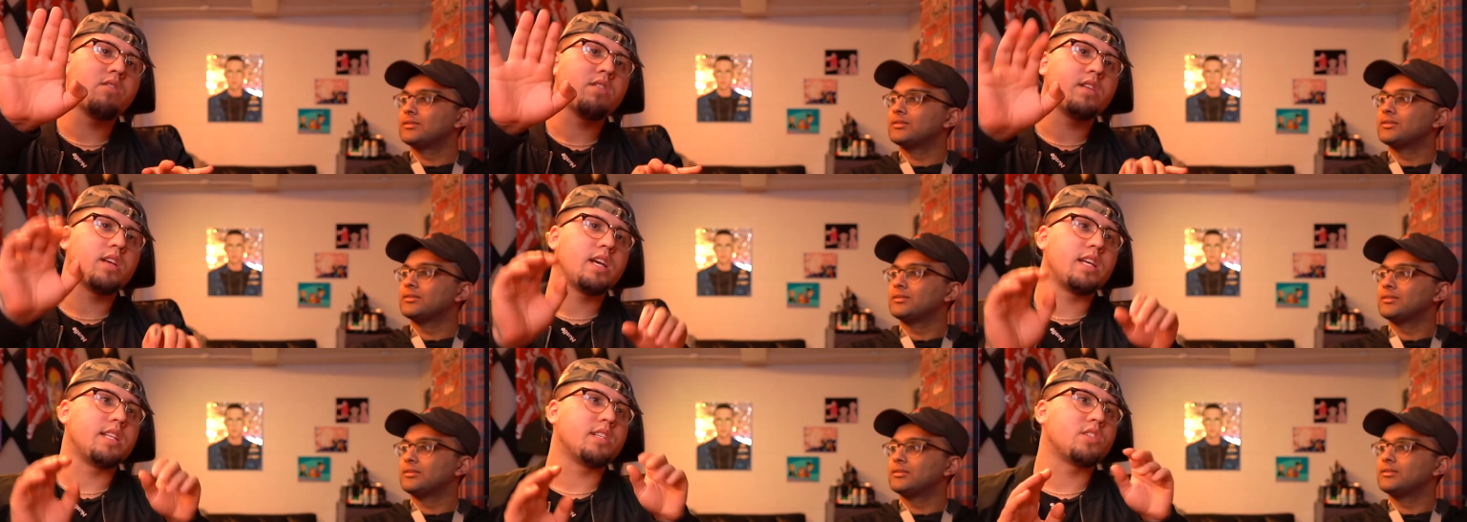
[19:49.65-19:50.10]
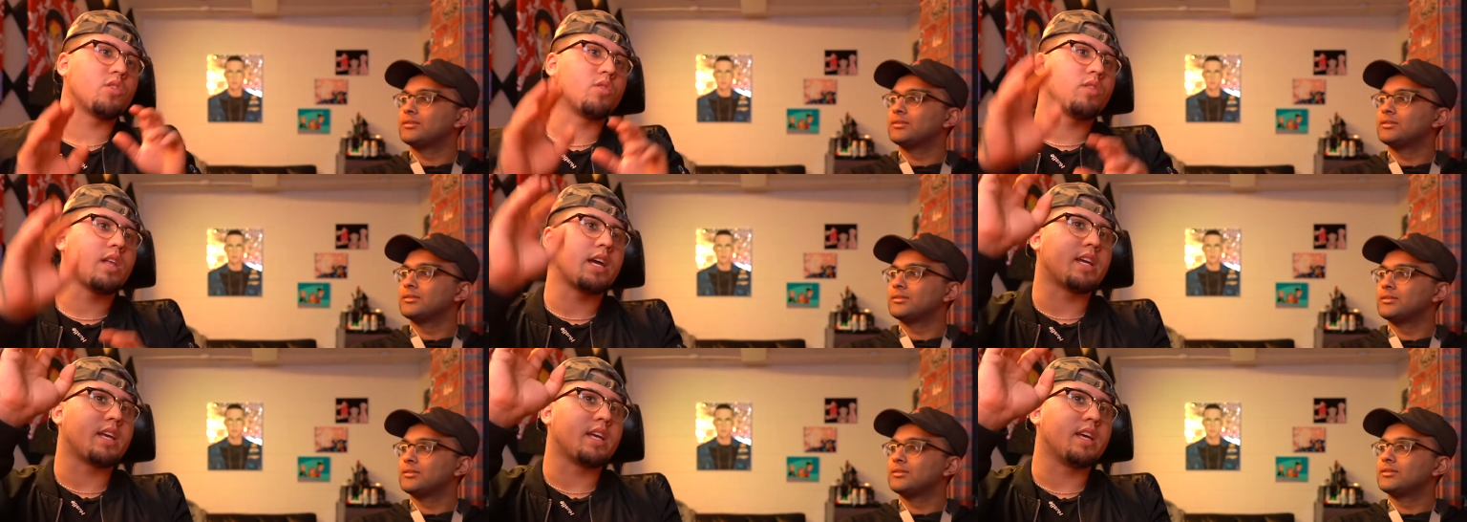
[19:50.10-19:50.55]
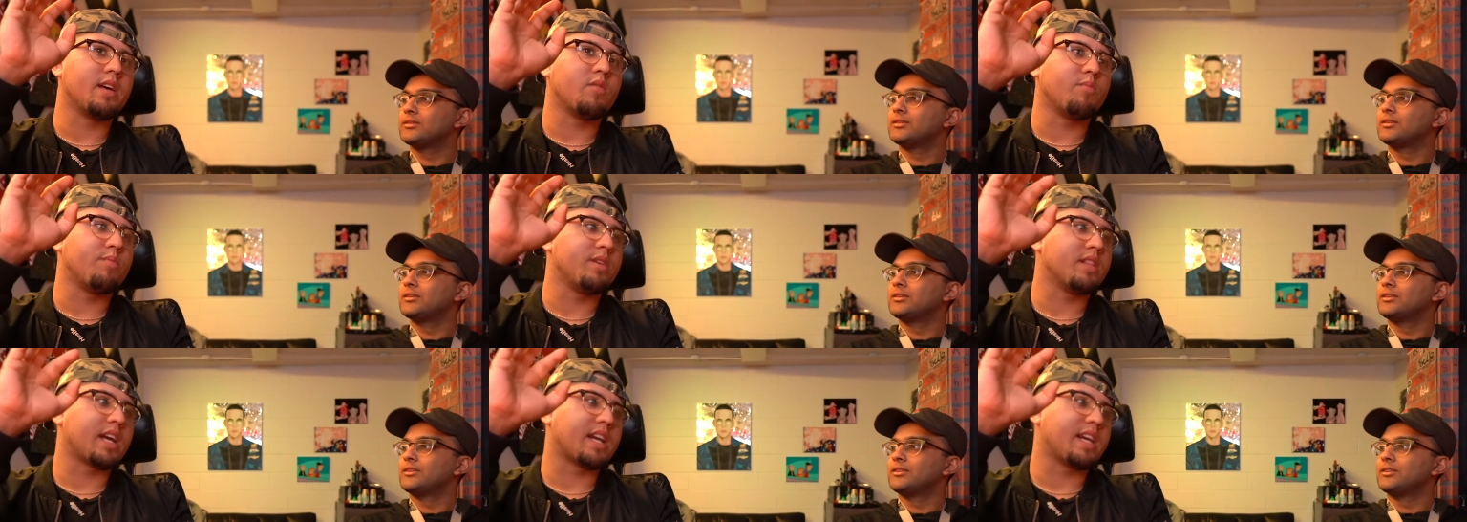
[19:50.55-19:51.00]
Speaker 1: and so like it'll be
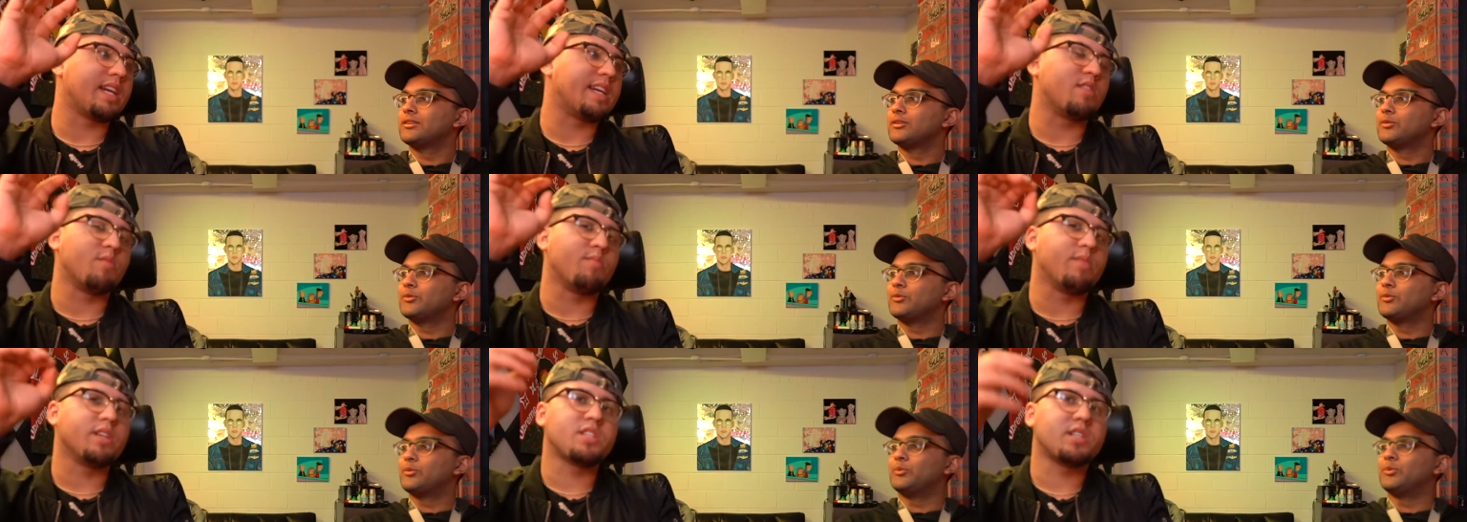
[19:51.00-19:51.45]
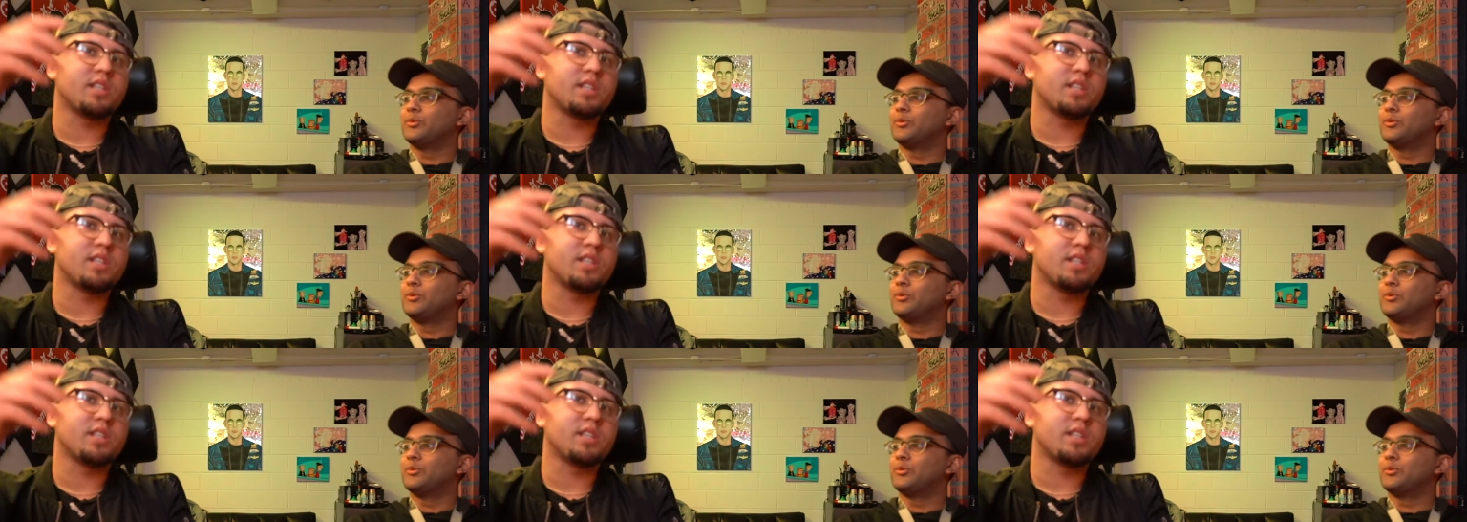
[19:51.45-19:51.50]
like an intermission, Whoa.